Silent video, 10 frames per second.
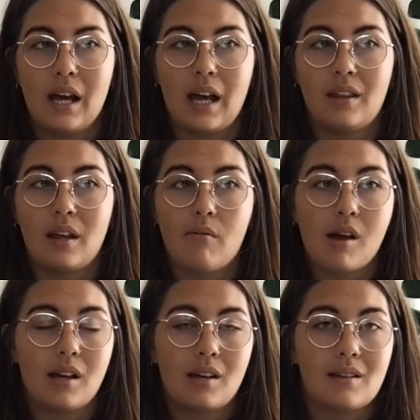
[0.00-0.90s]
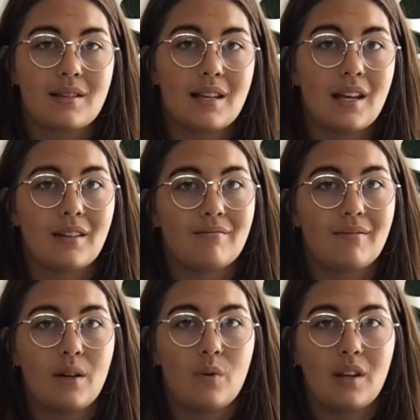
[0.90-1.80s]
and they weren't getting sick,
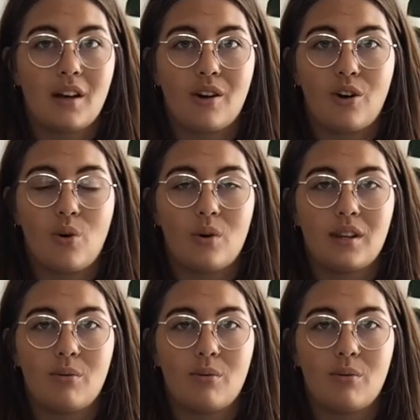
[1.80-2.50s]
and when they got caught